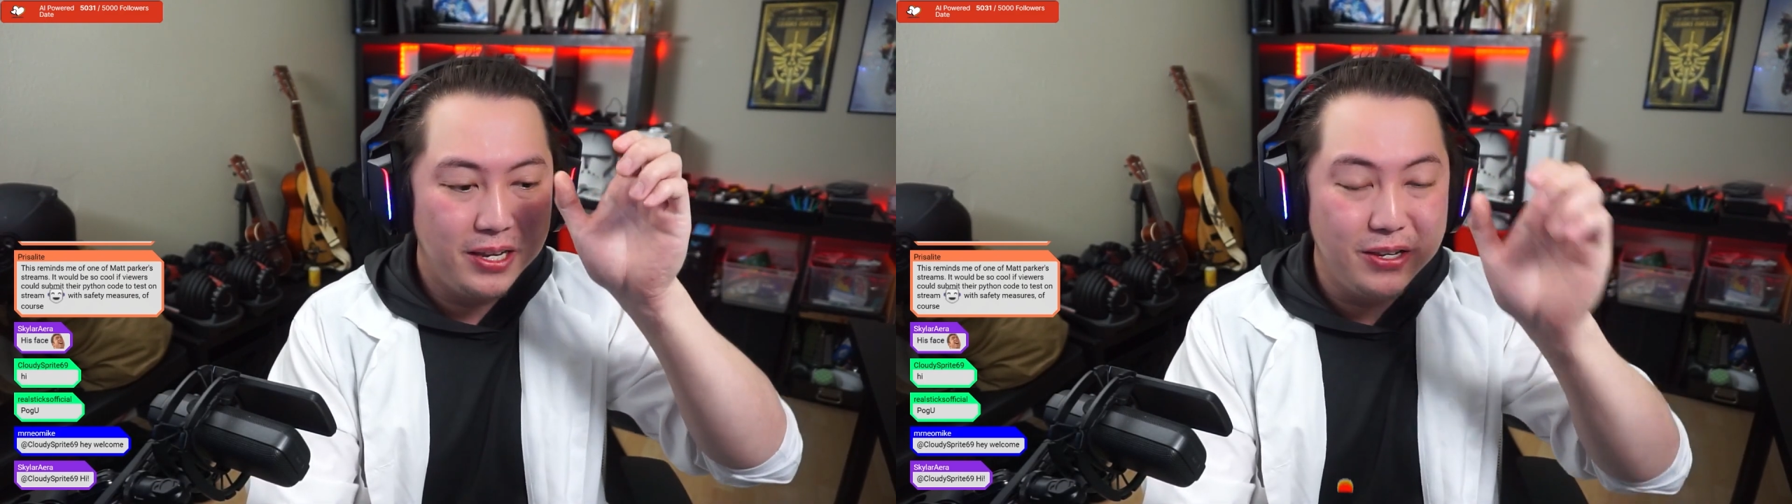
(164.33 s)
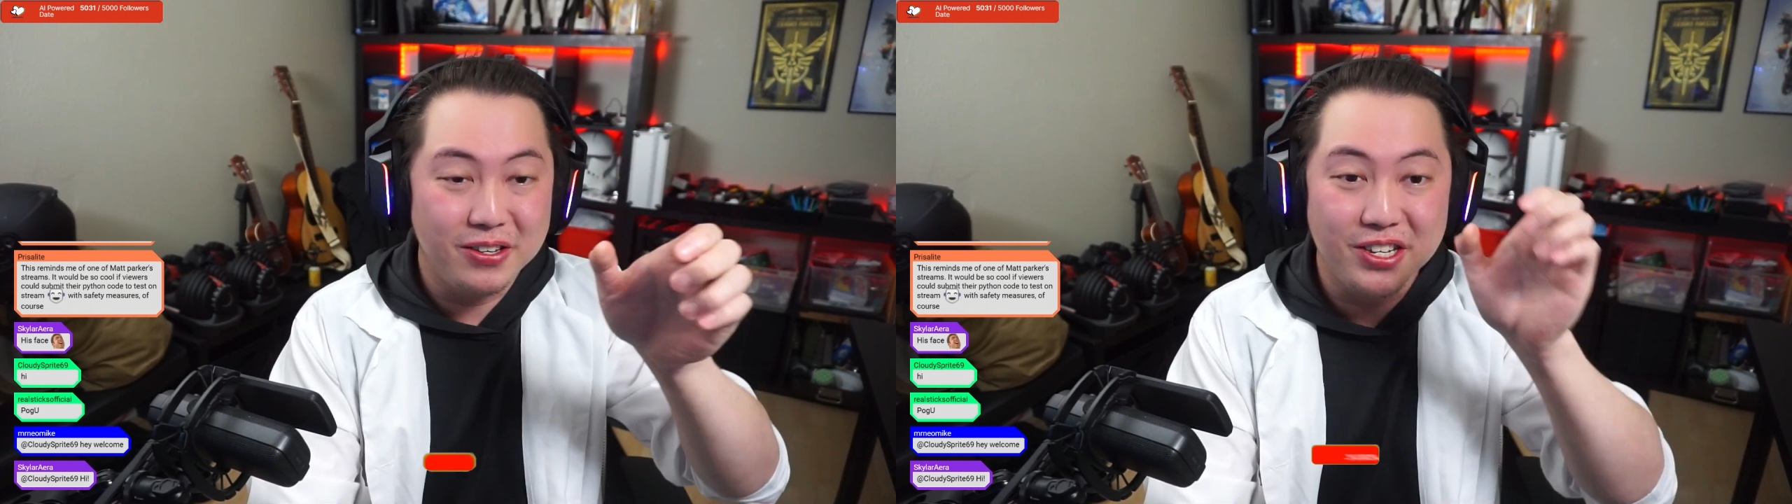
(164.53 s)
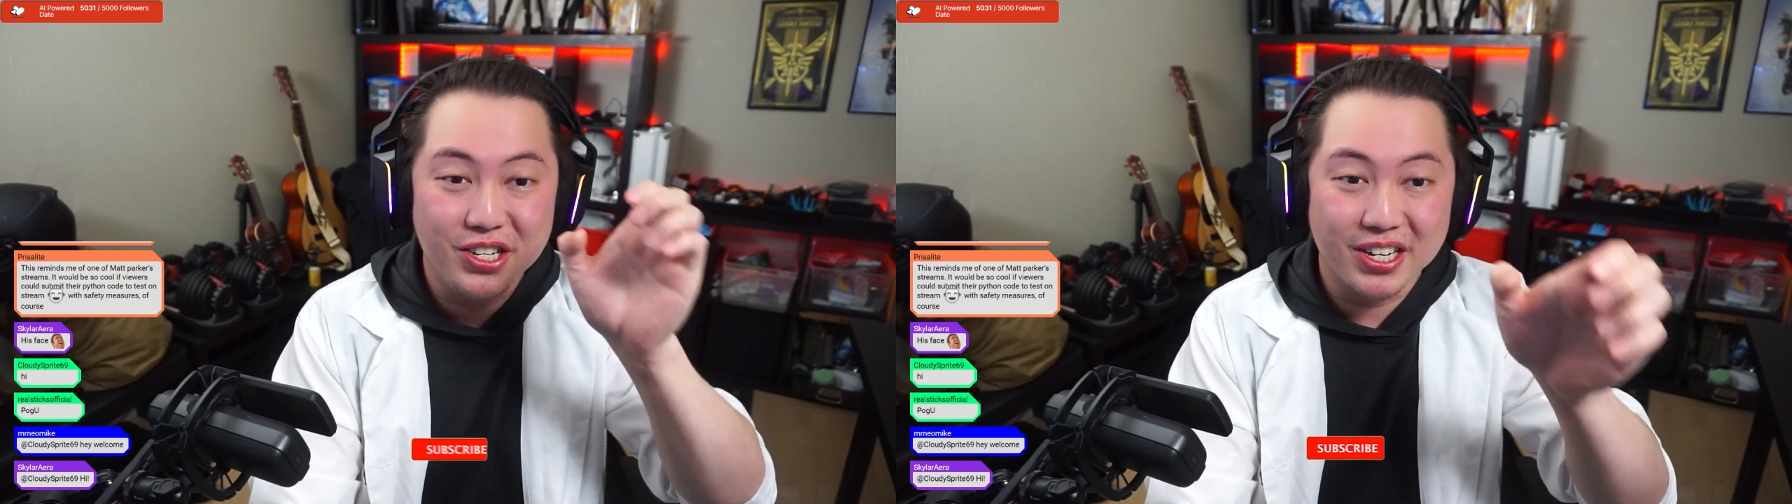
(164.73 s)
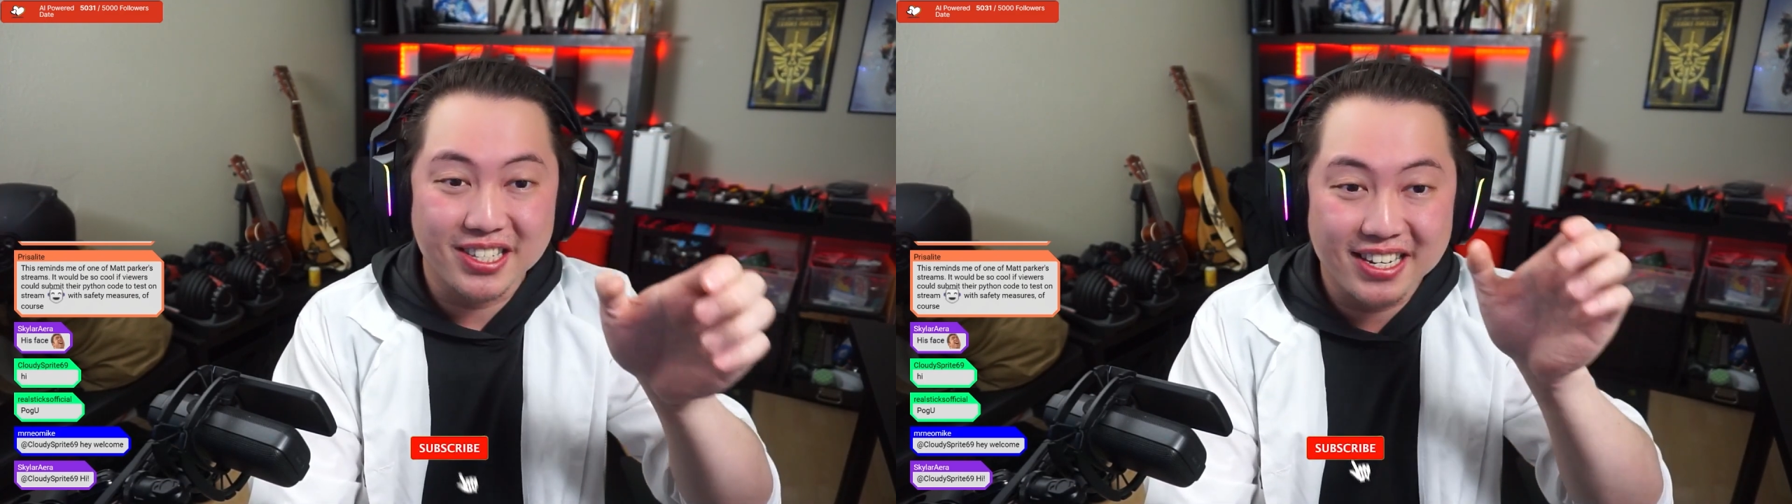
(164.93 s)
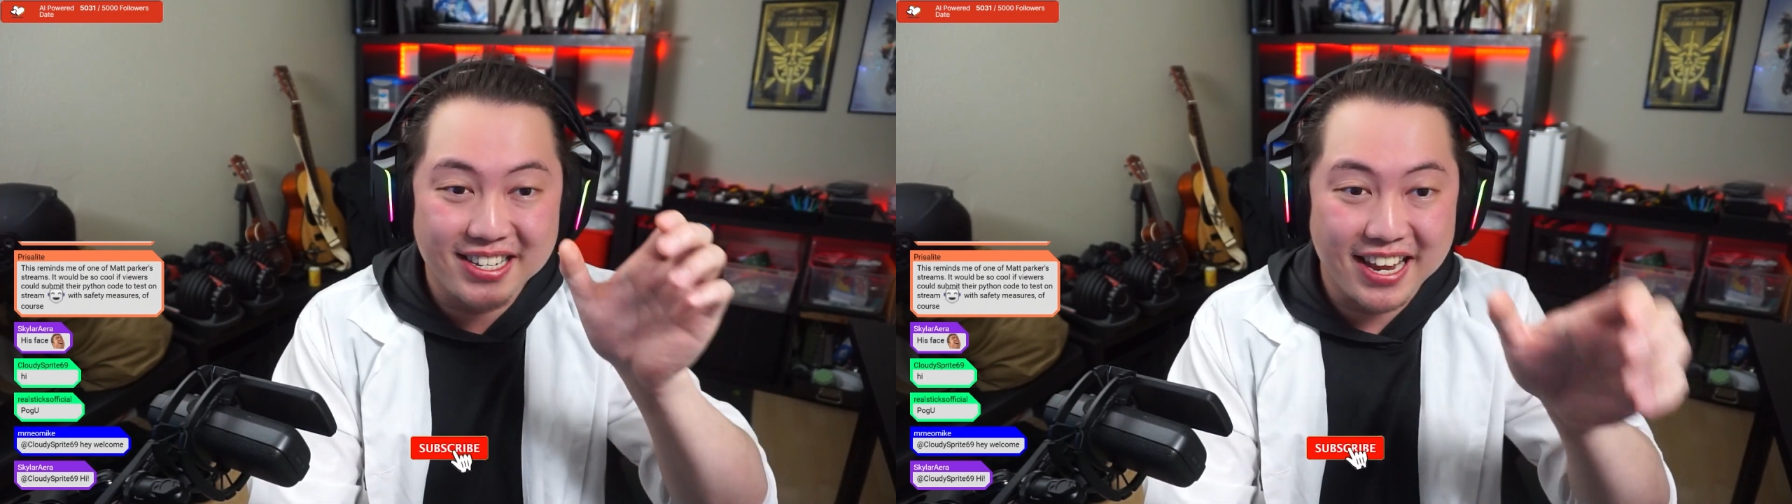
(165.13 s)
using
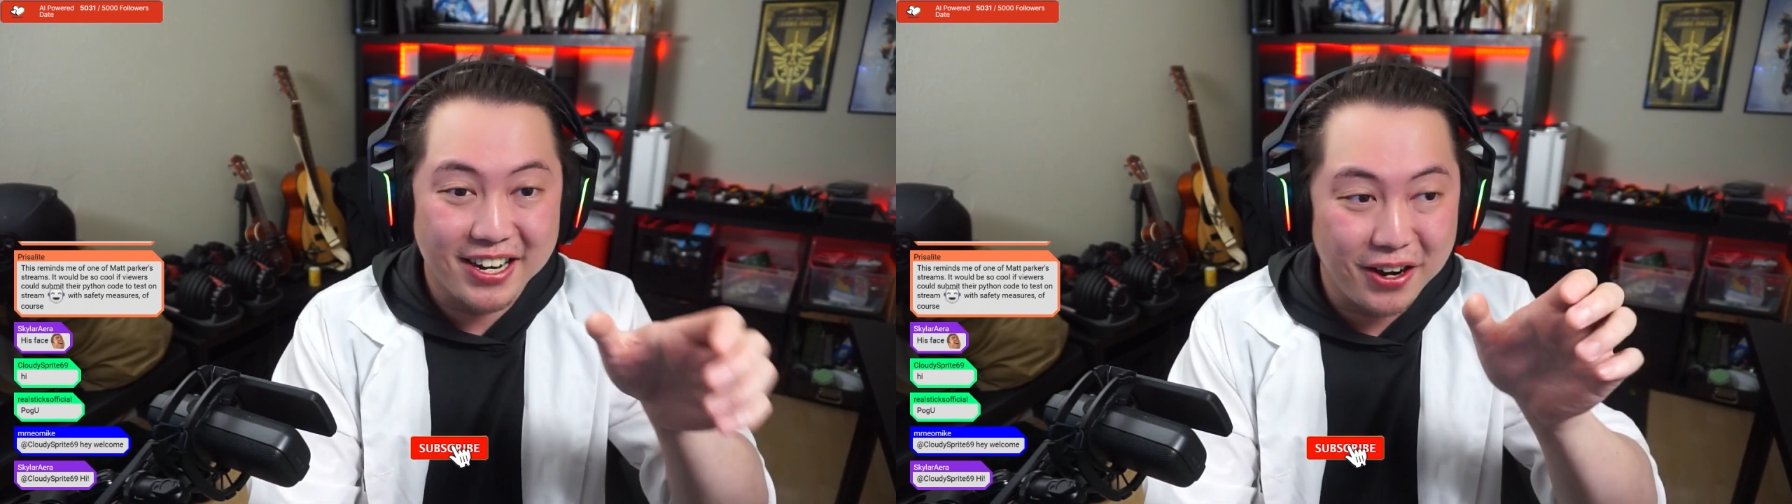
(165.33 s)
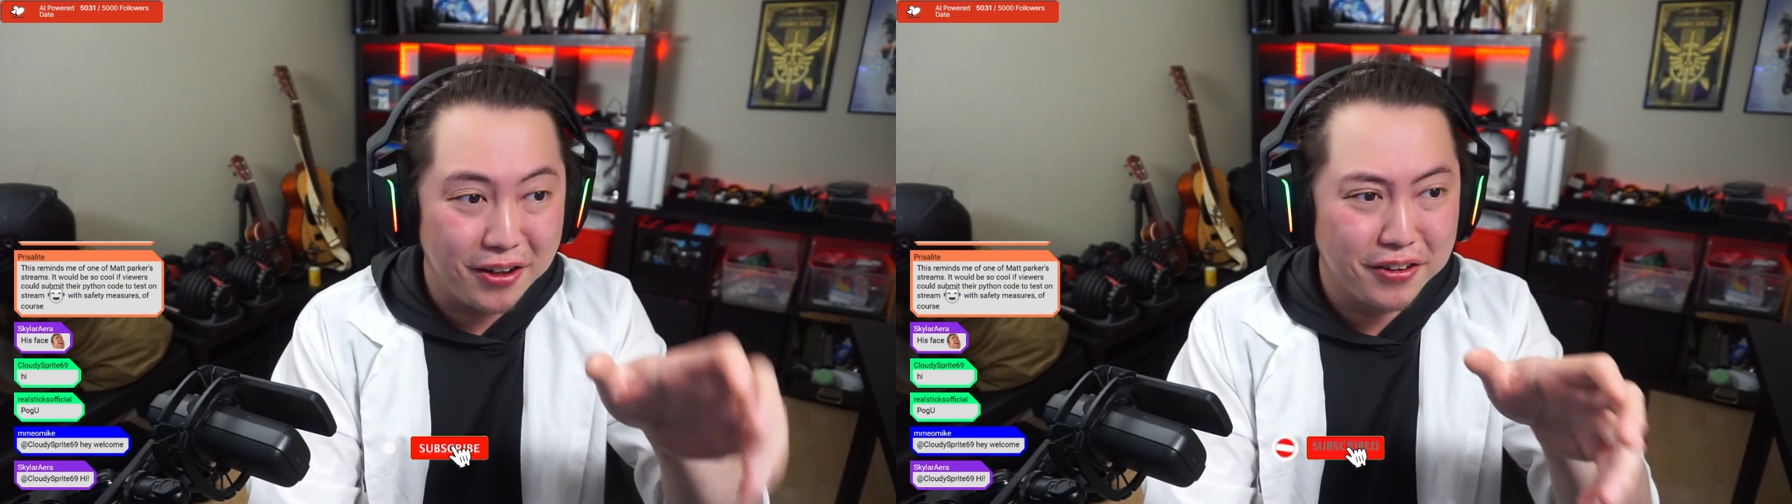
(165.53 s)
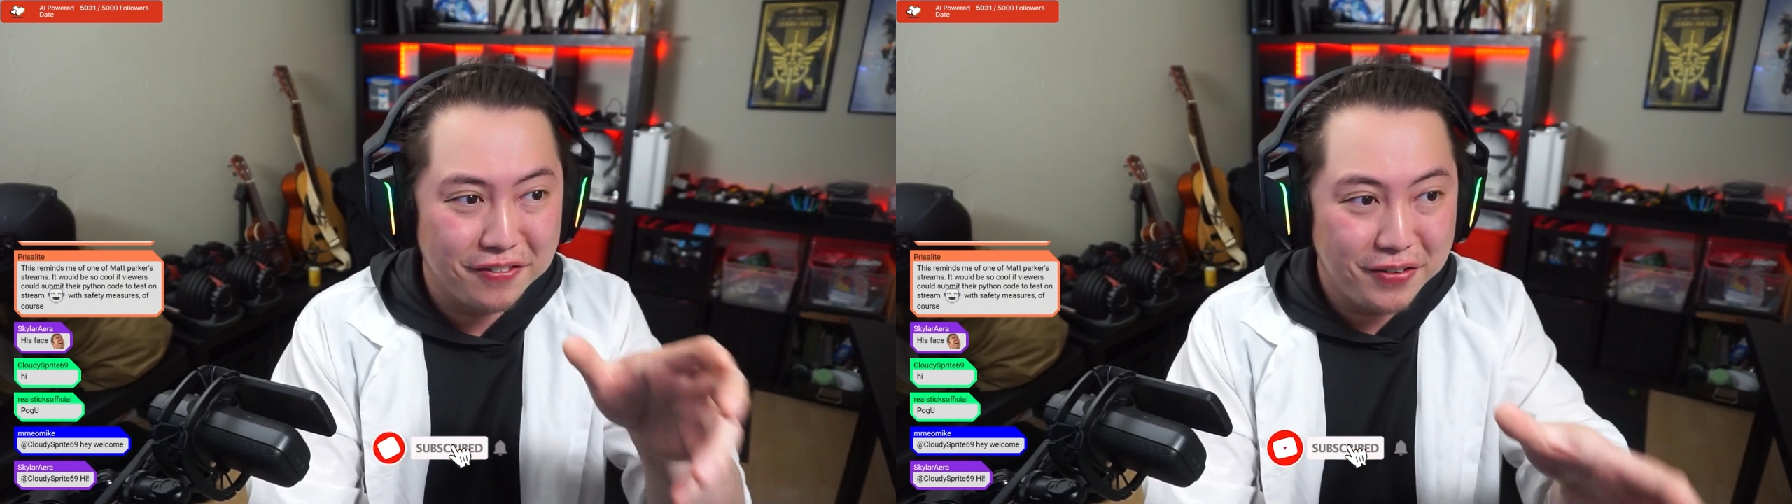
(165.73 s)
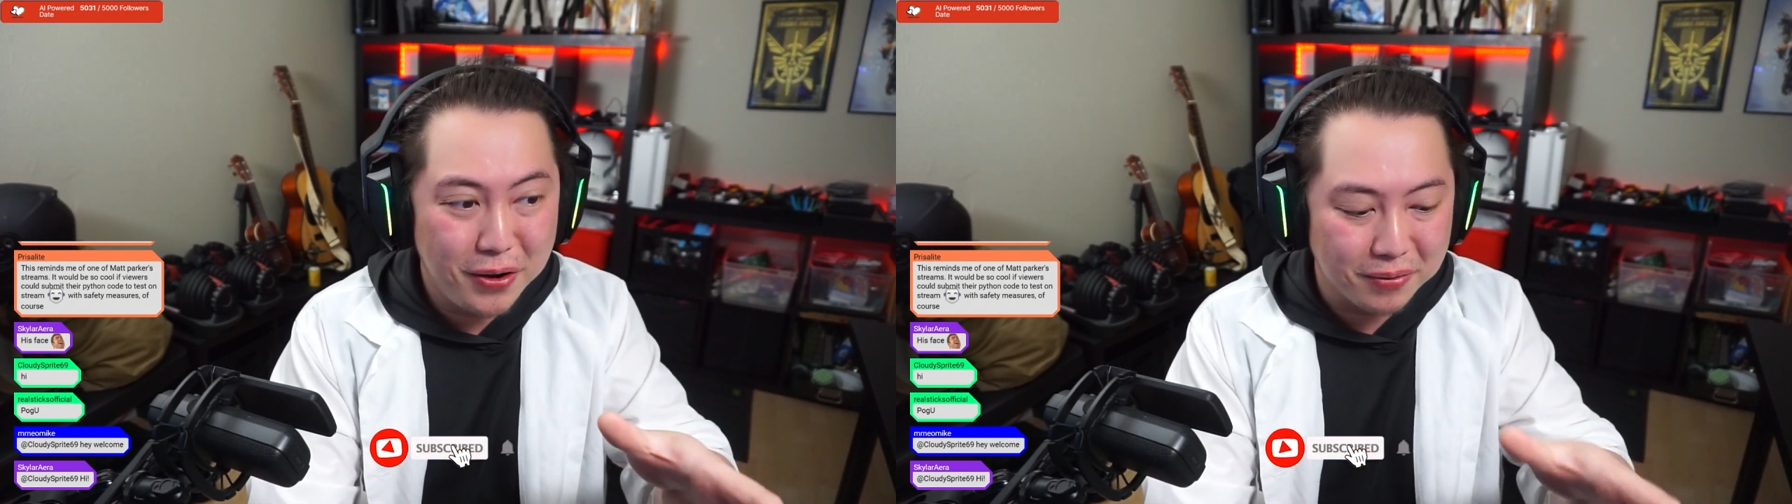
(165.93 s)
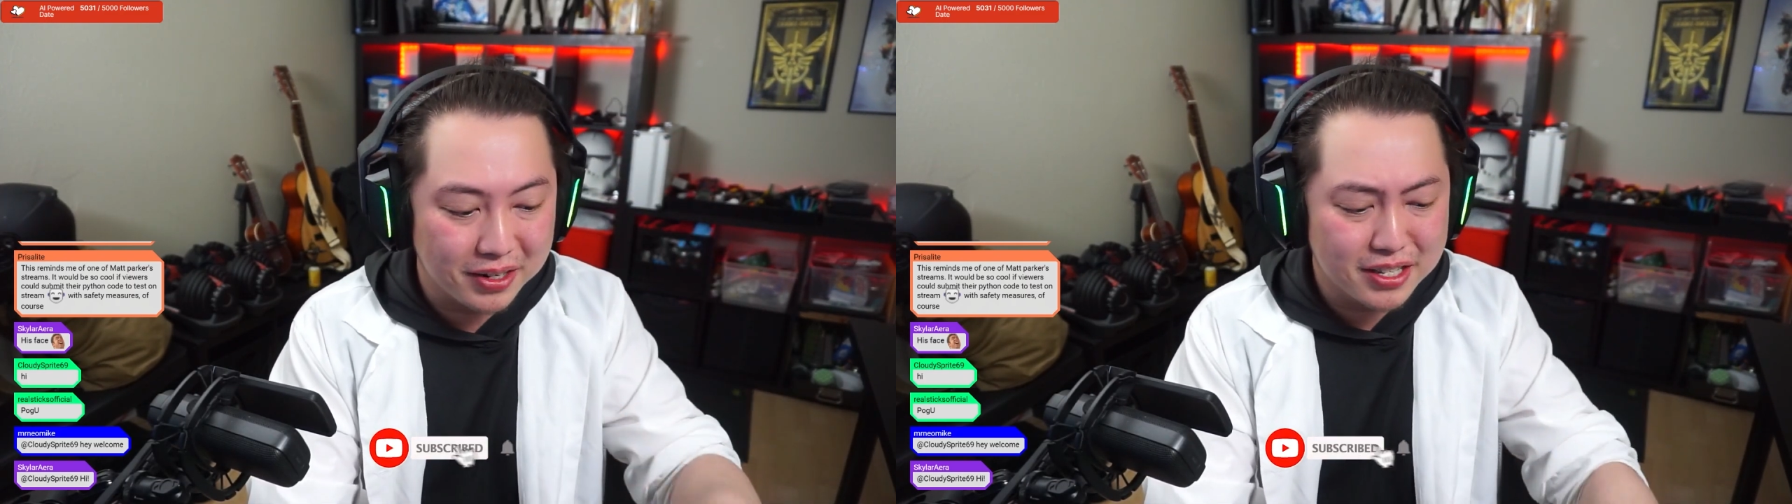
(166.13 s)
just the data on their phone,